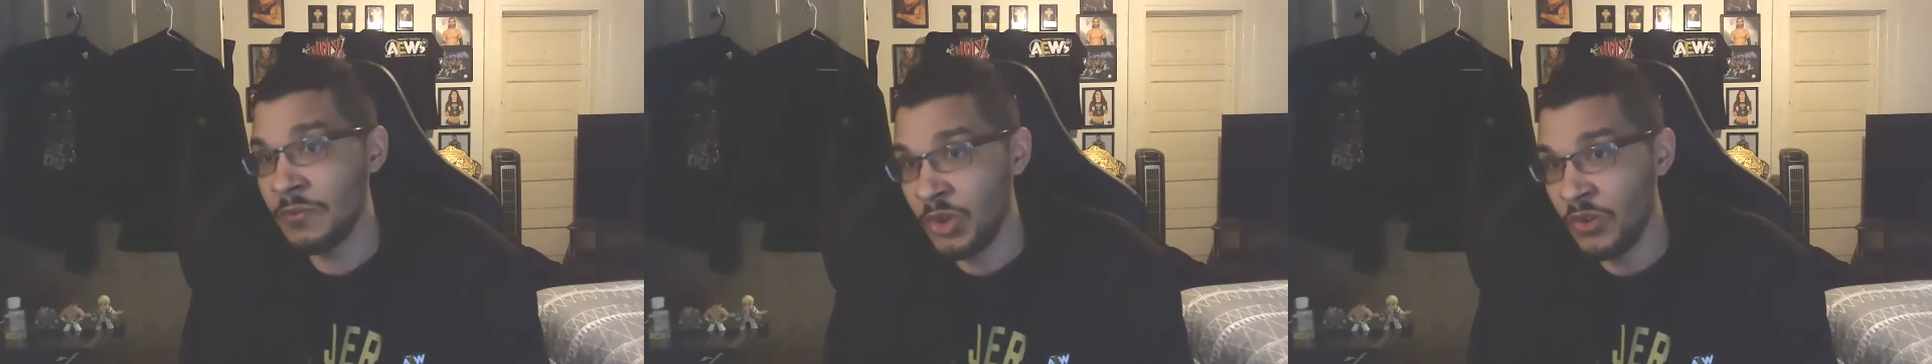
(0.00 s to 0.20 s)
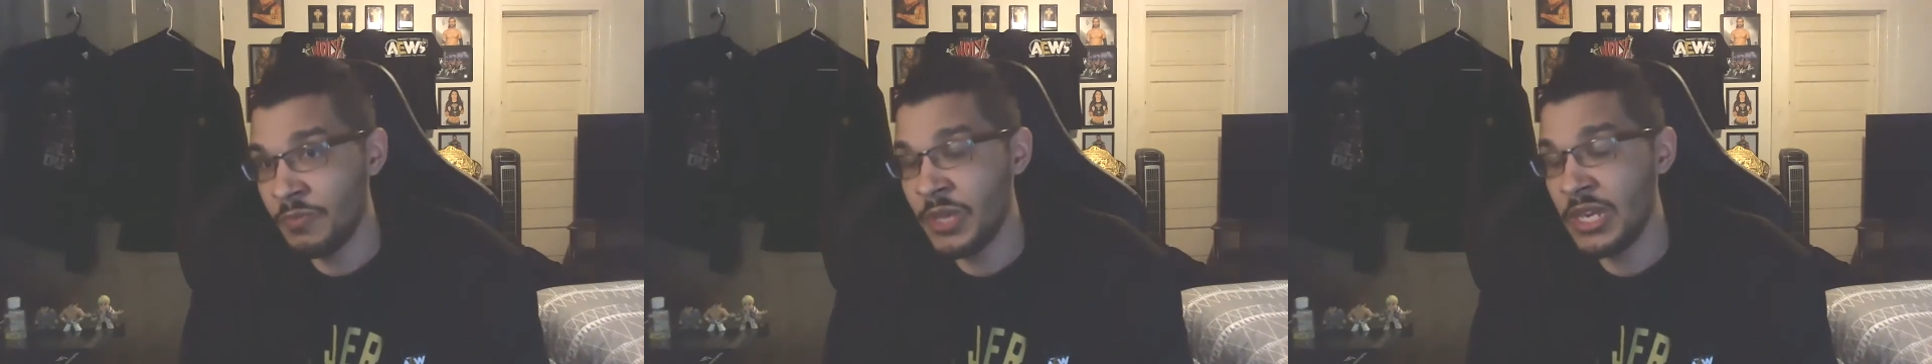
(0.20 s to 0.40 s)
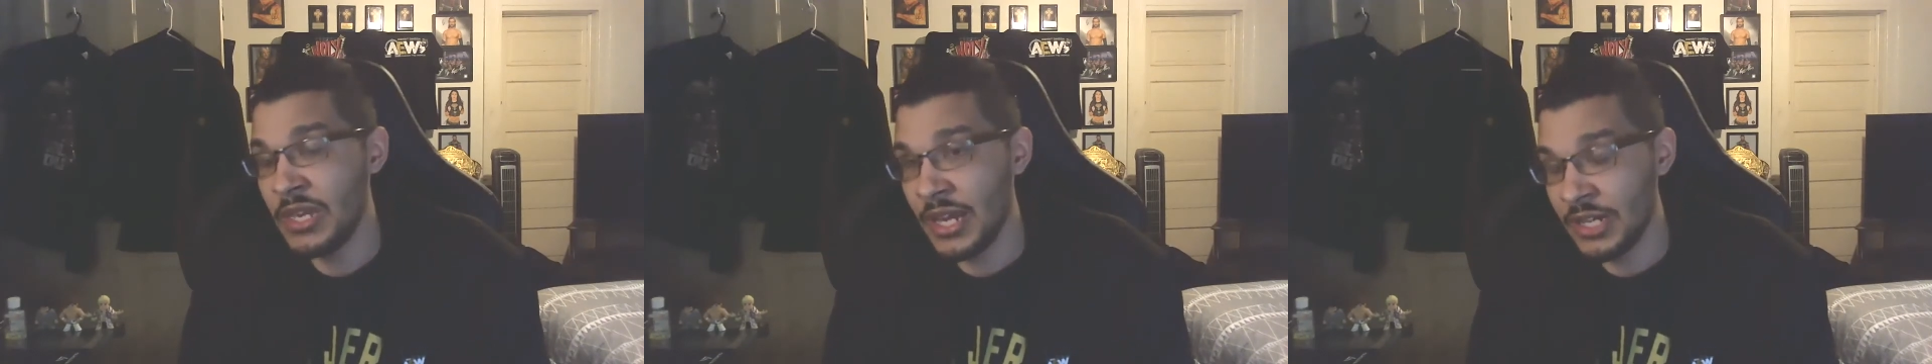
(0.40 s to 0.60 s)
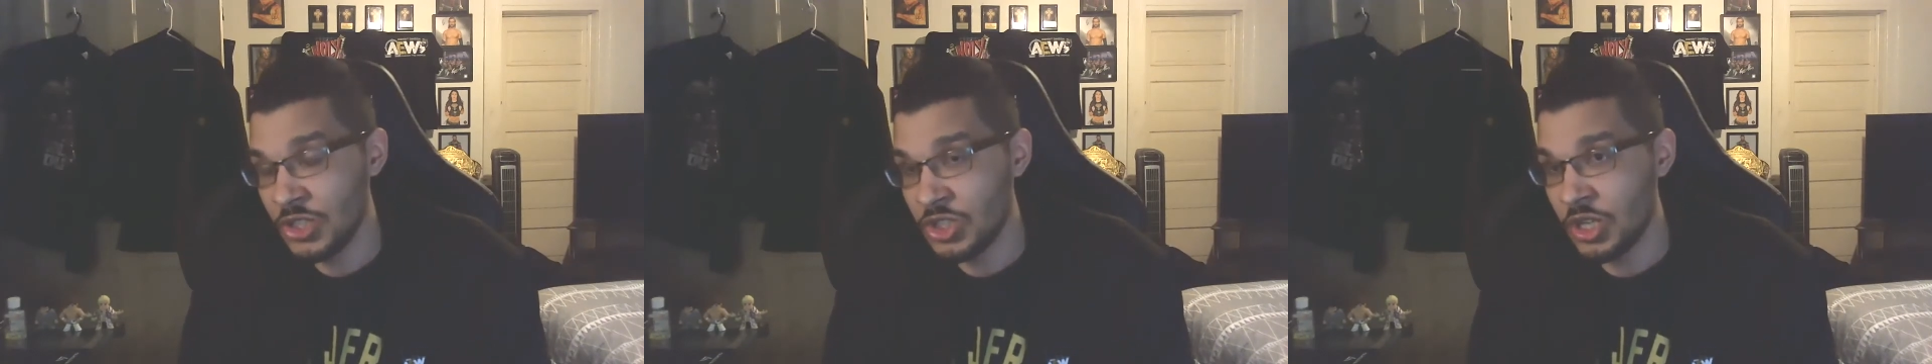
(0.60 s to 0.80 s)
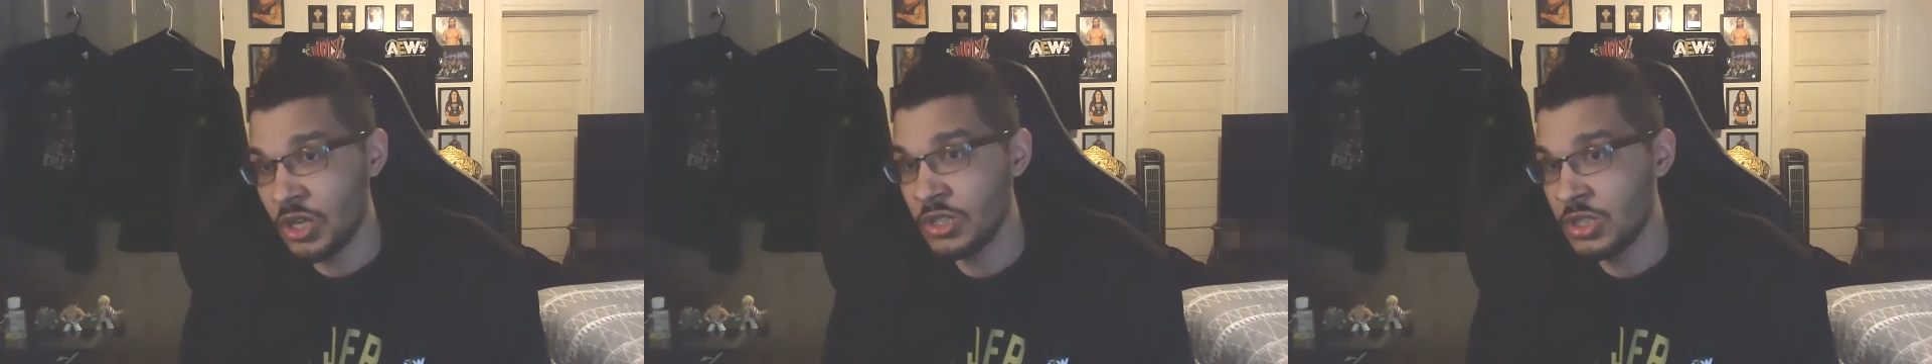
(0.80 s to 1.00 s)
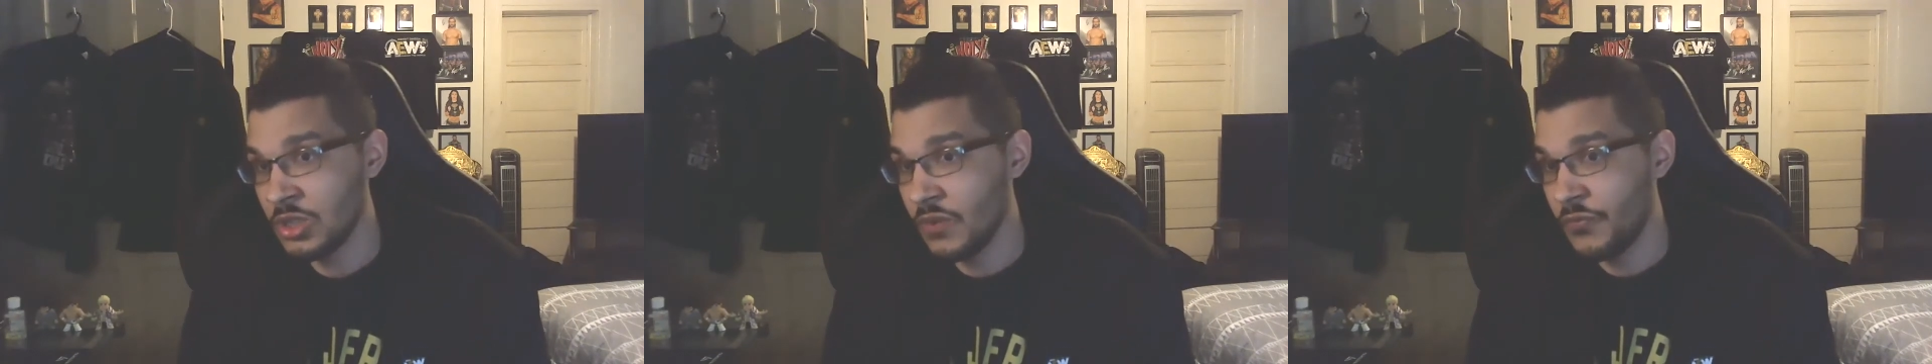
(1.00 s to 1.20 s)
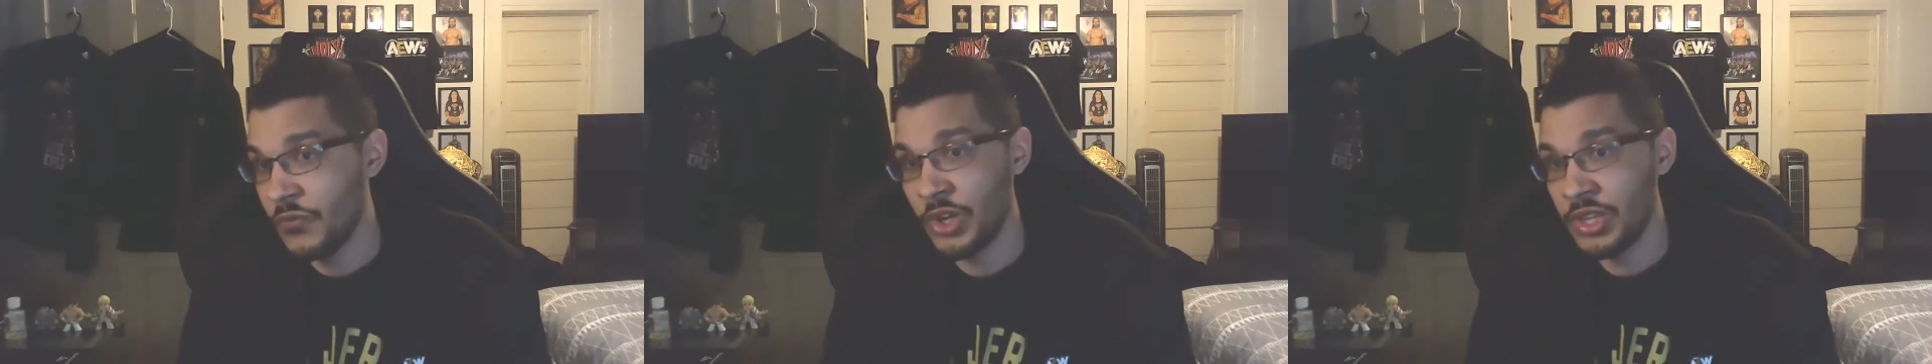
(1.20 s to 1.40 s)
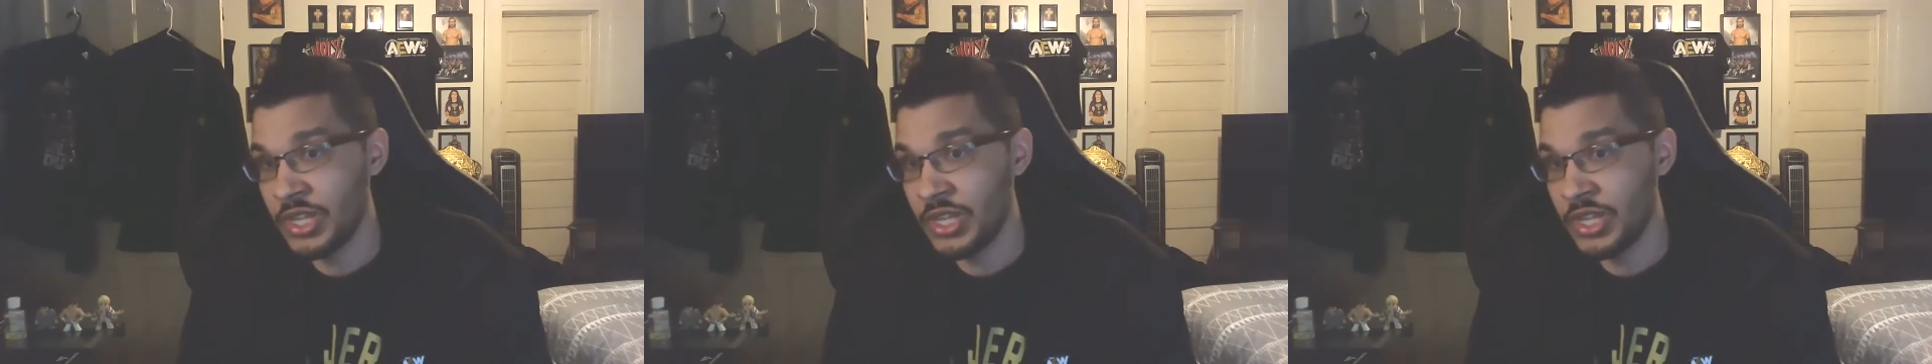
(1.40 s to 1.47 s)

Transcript: both men knock each other to the floor.